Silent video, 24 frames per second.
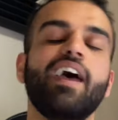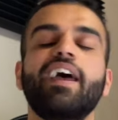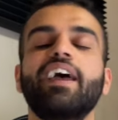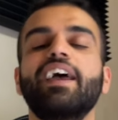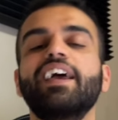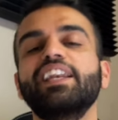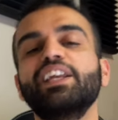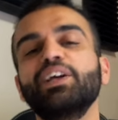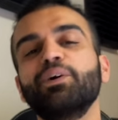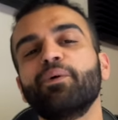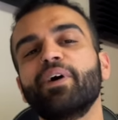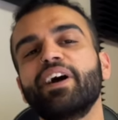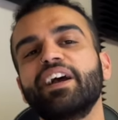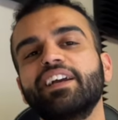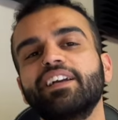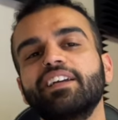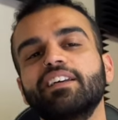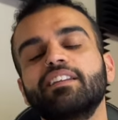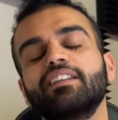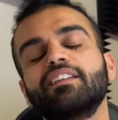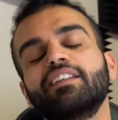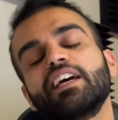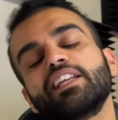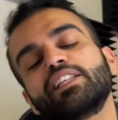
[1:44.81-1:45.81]

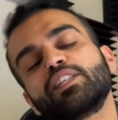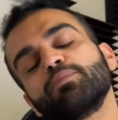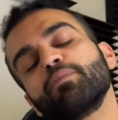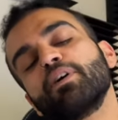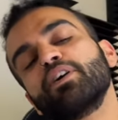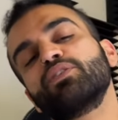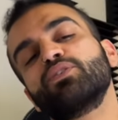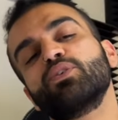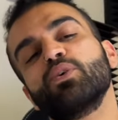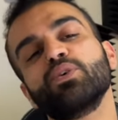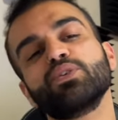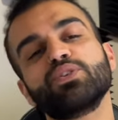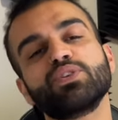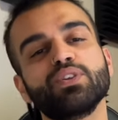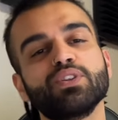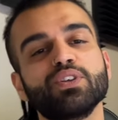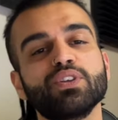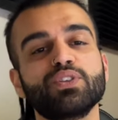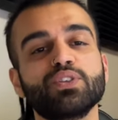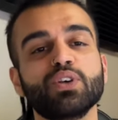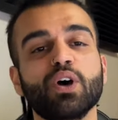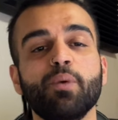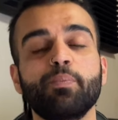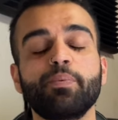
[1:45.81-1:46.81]
Anyway, that's my thoughts on the
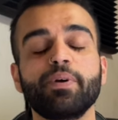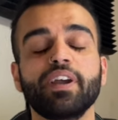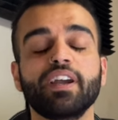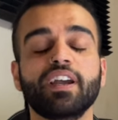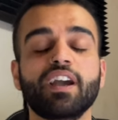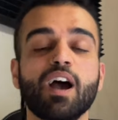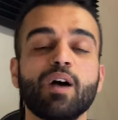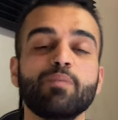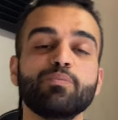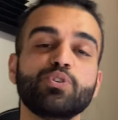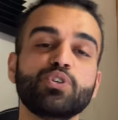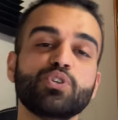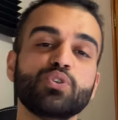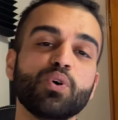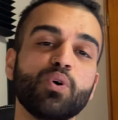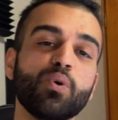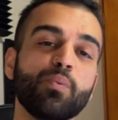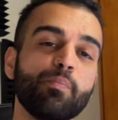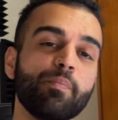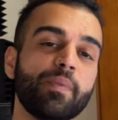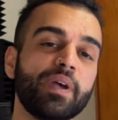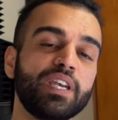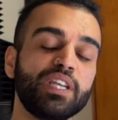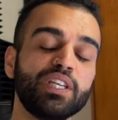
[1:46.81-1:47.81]
topic. I'm sure
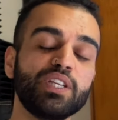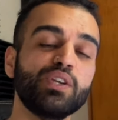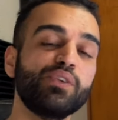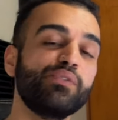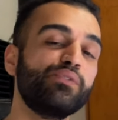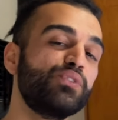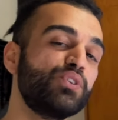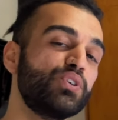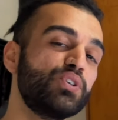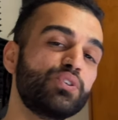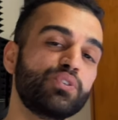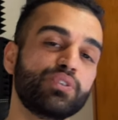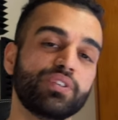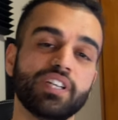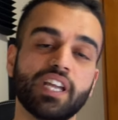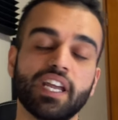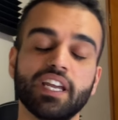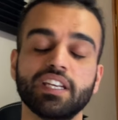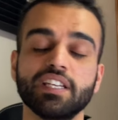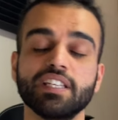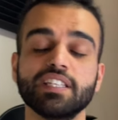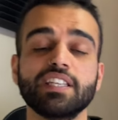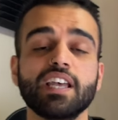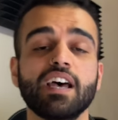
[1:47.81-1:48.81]
many of you
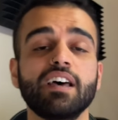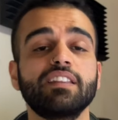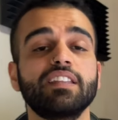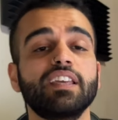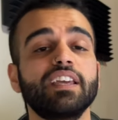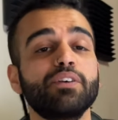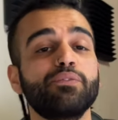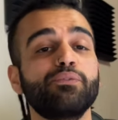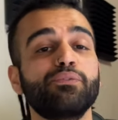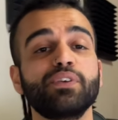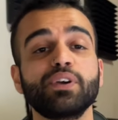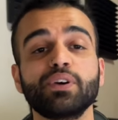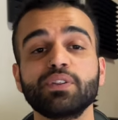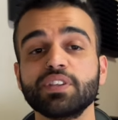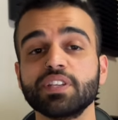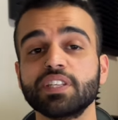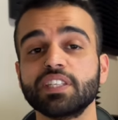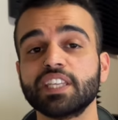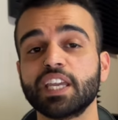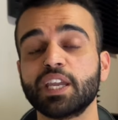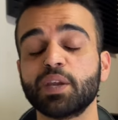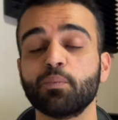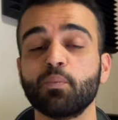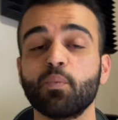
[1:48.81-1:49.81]
creators out there feel the
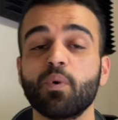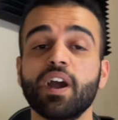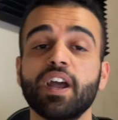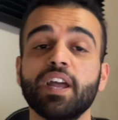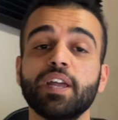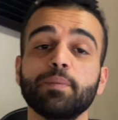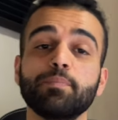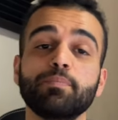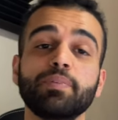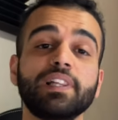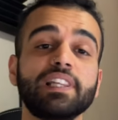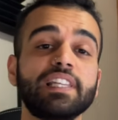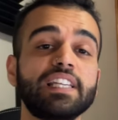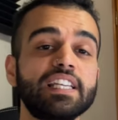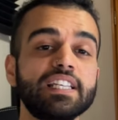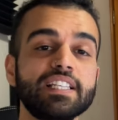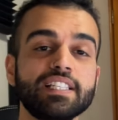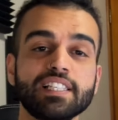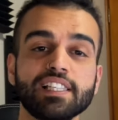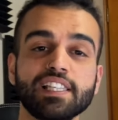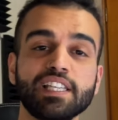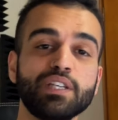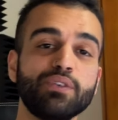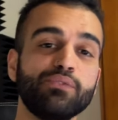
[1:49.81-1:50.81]
same way.
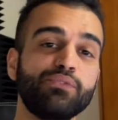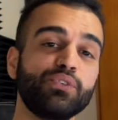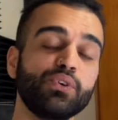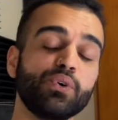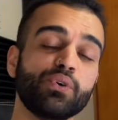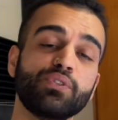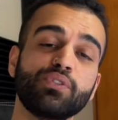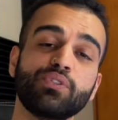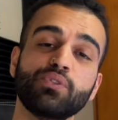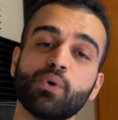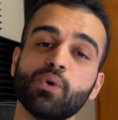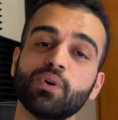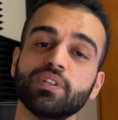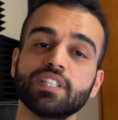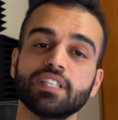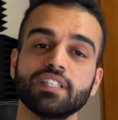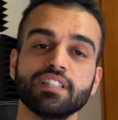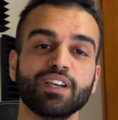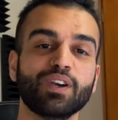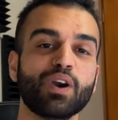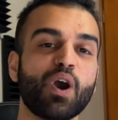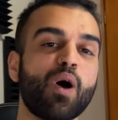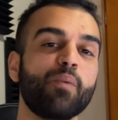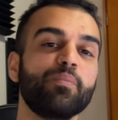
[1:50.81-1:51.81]
Please leave your thoughts in
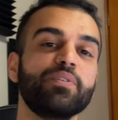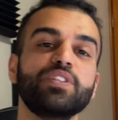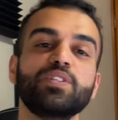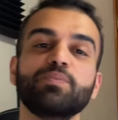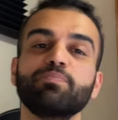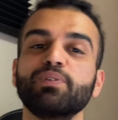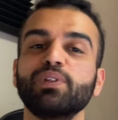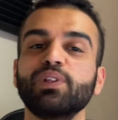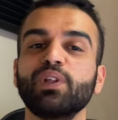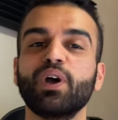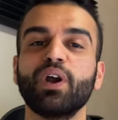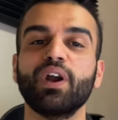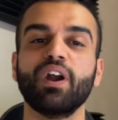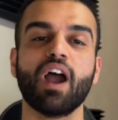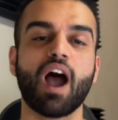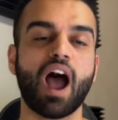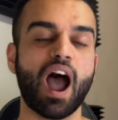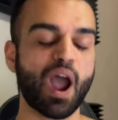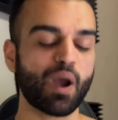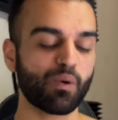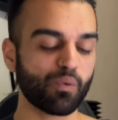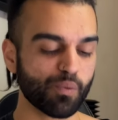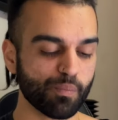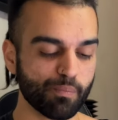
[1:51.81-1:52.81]
the comments below.
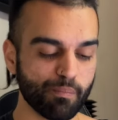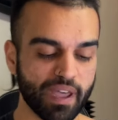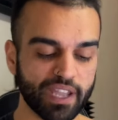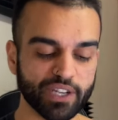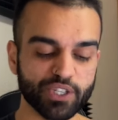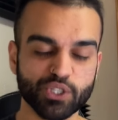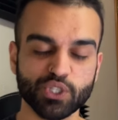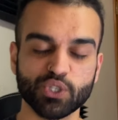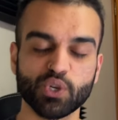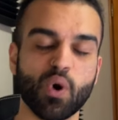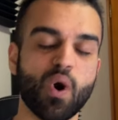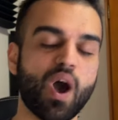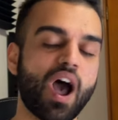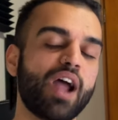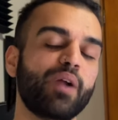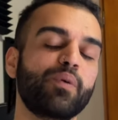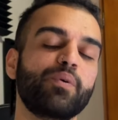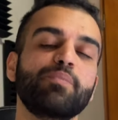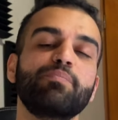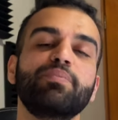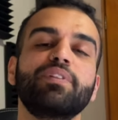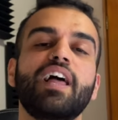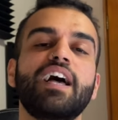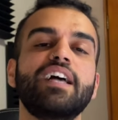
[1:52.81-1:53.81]
I will make sure I
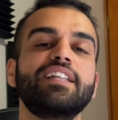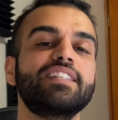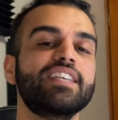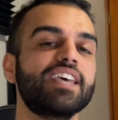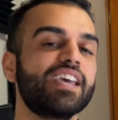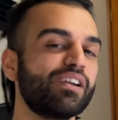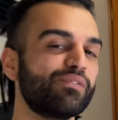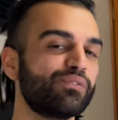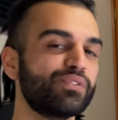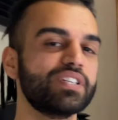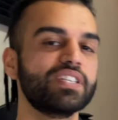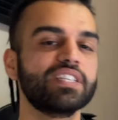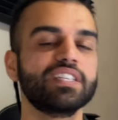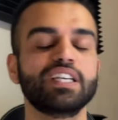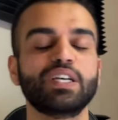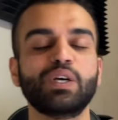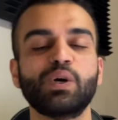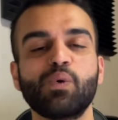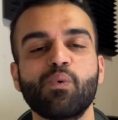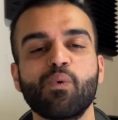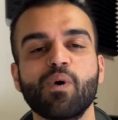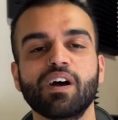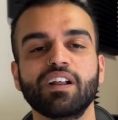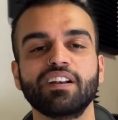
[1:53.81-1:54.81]
reply to every
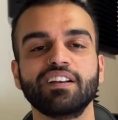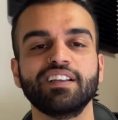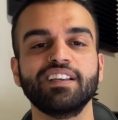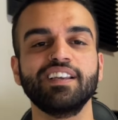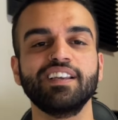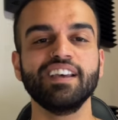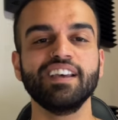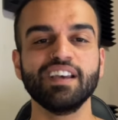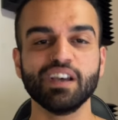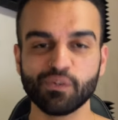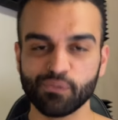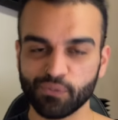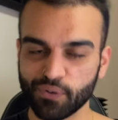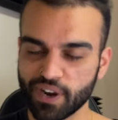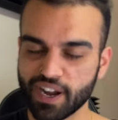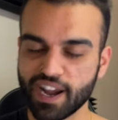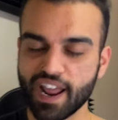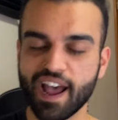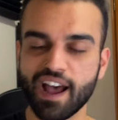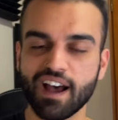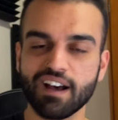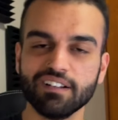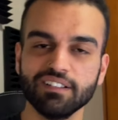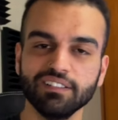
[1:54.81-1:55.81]
single one. For
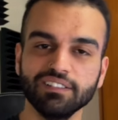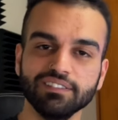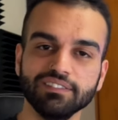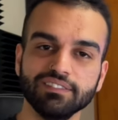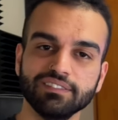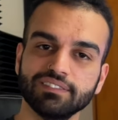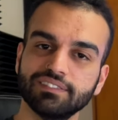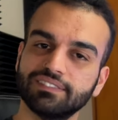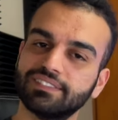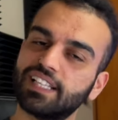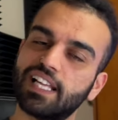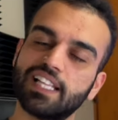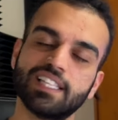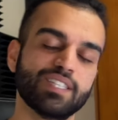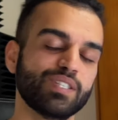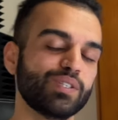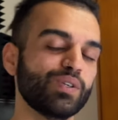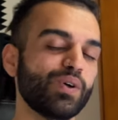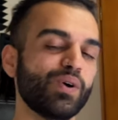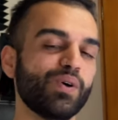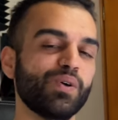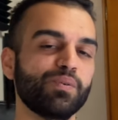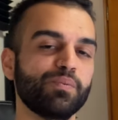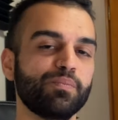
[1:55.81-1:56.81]
now, that's
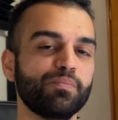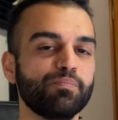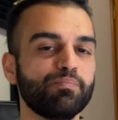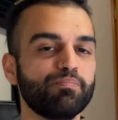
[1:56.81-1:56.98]
all.